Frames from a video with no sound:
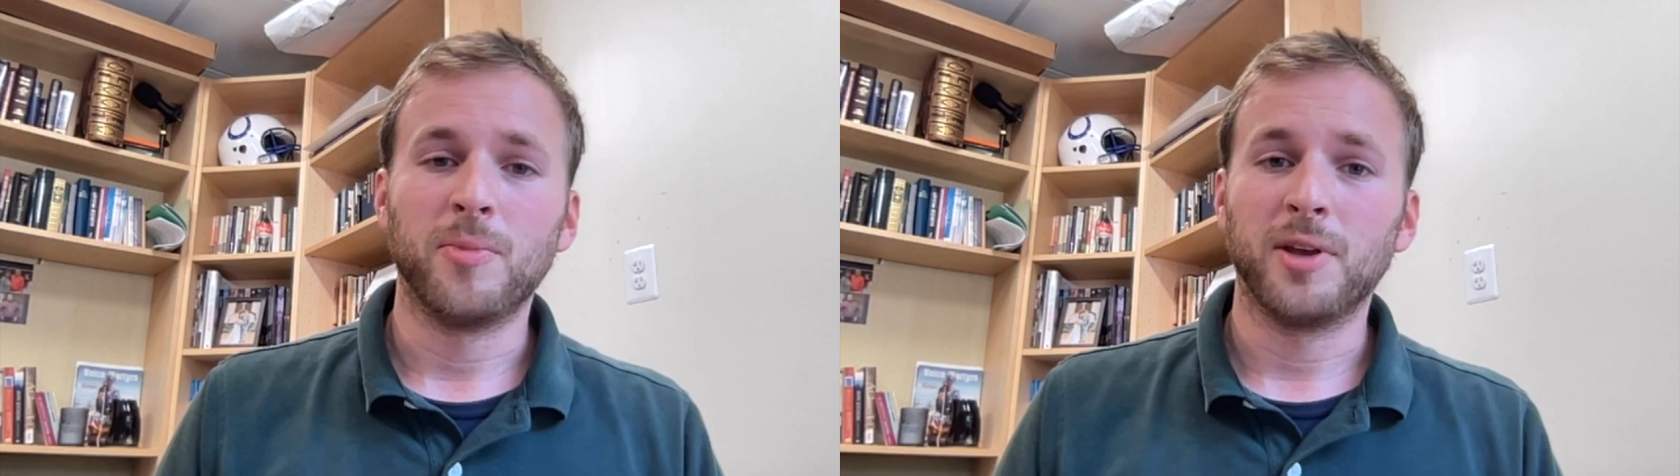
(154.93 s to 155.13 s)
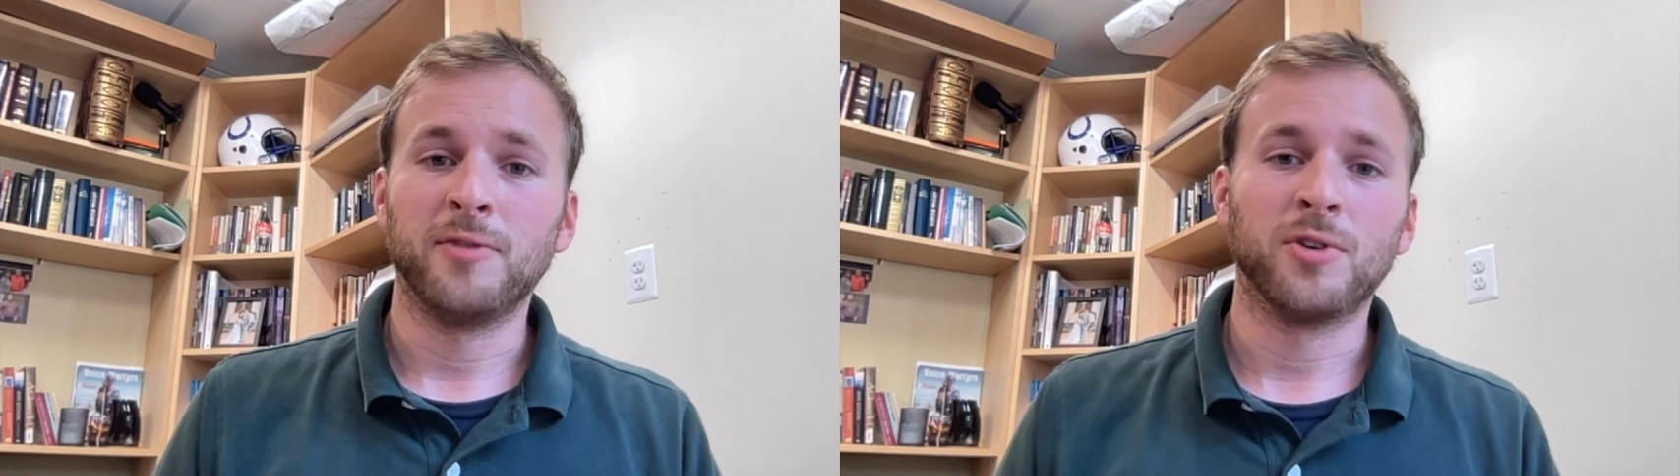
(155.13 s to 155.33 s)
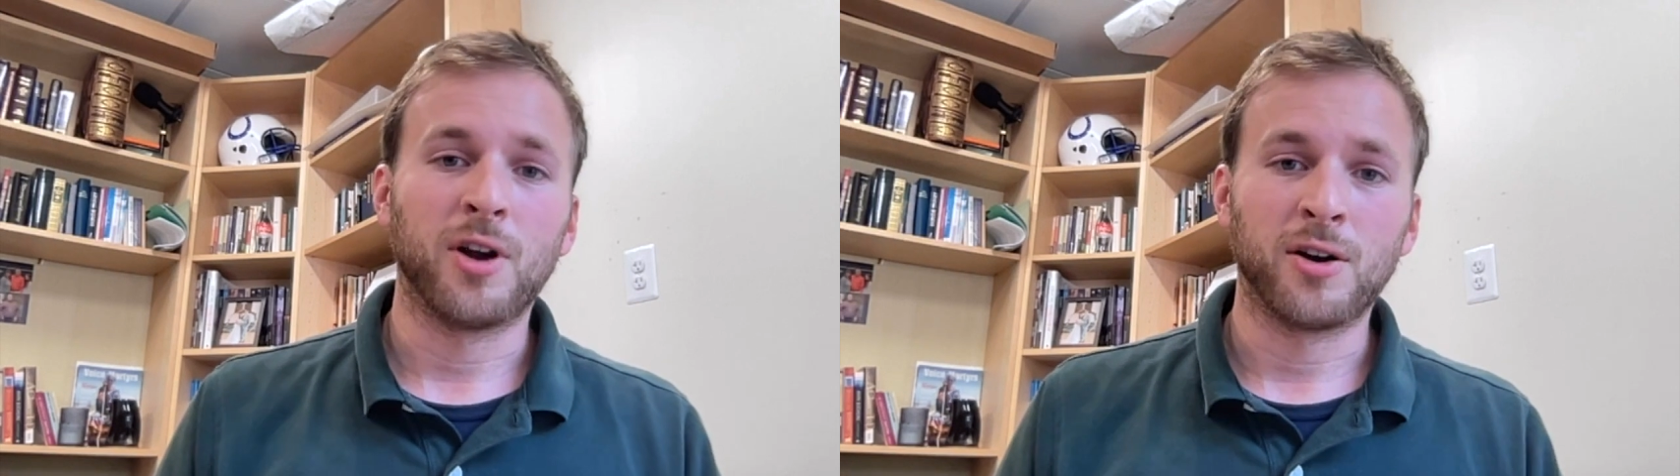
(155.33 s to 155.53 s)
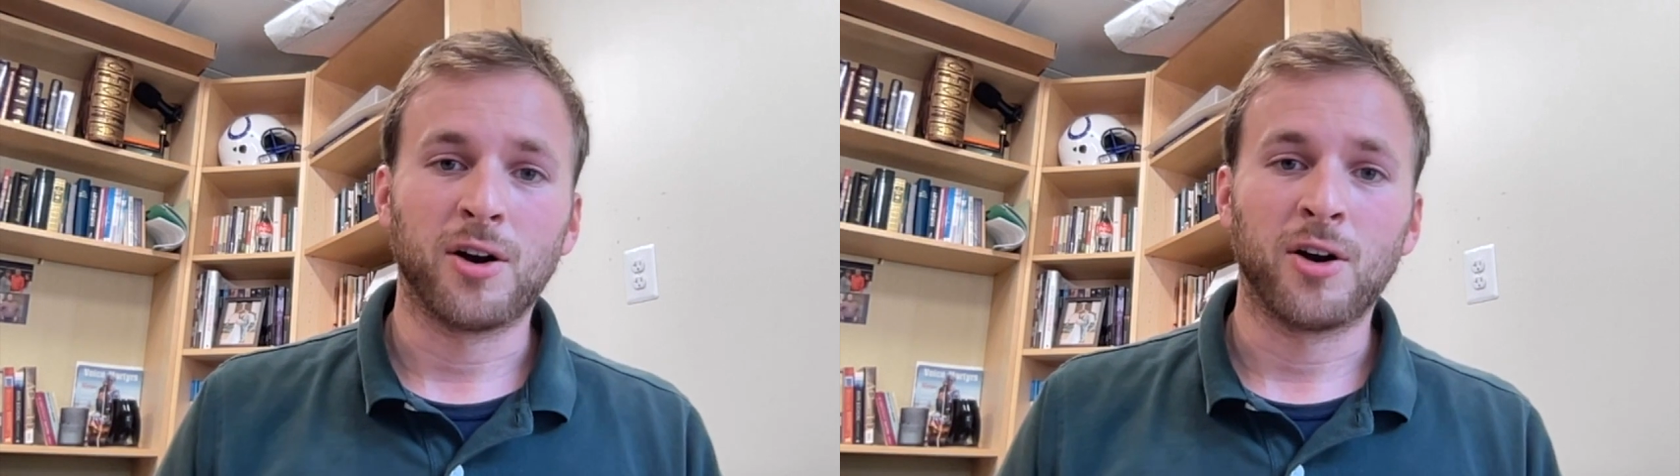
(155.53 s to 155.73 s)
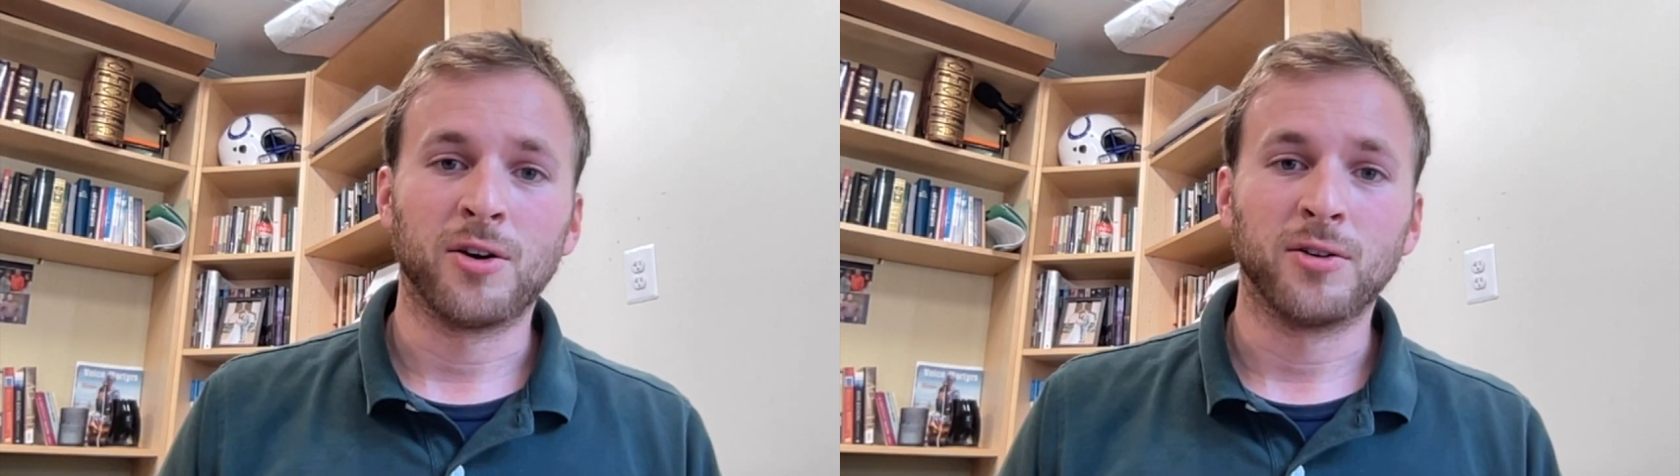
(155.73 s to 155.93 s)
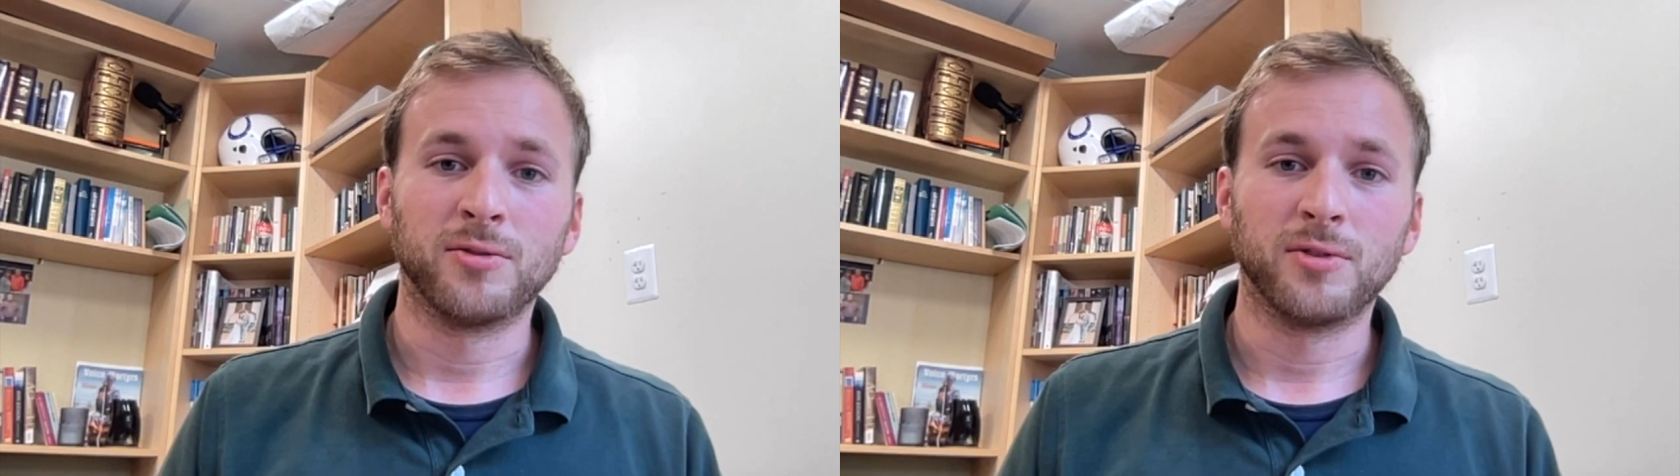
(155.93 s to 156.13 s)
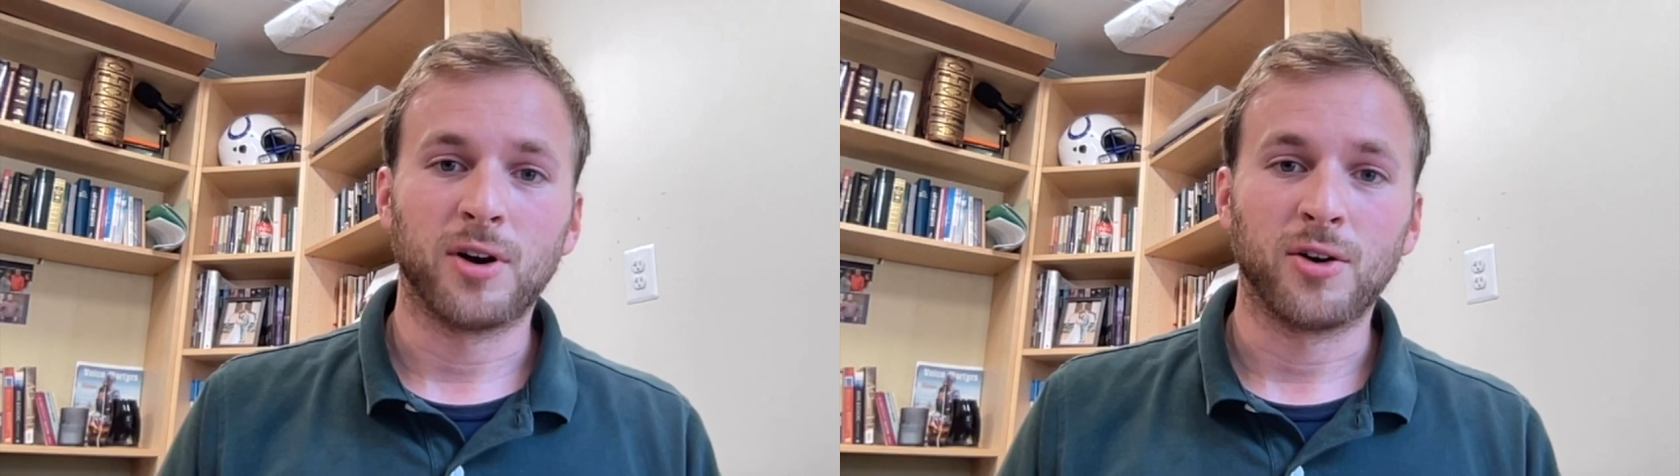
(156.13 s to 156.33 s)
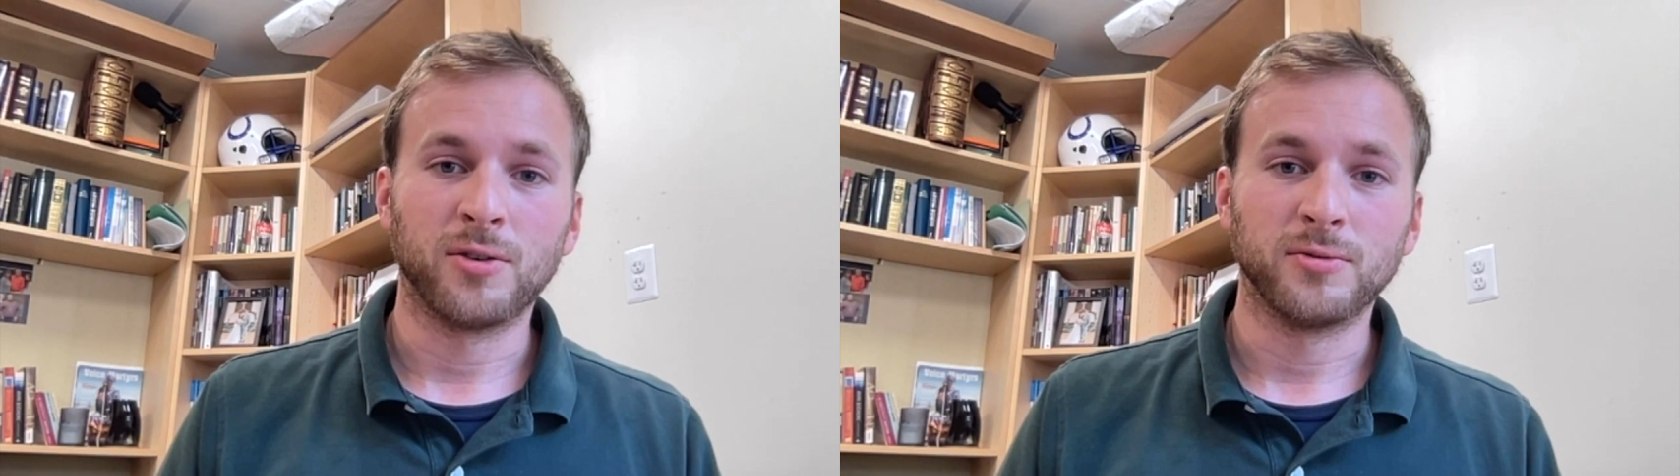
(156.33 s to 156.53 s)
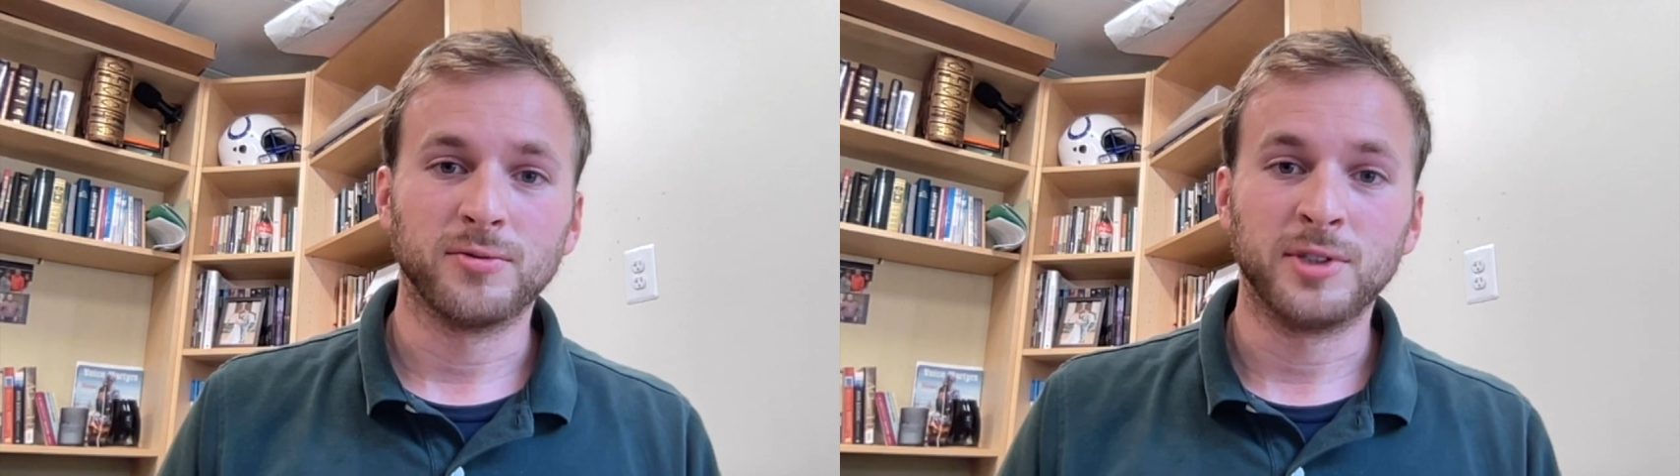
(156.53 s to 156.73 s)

even our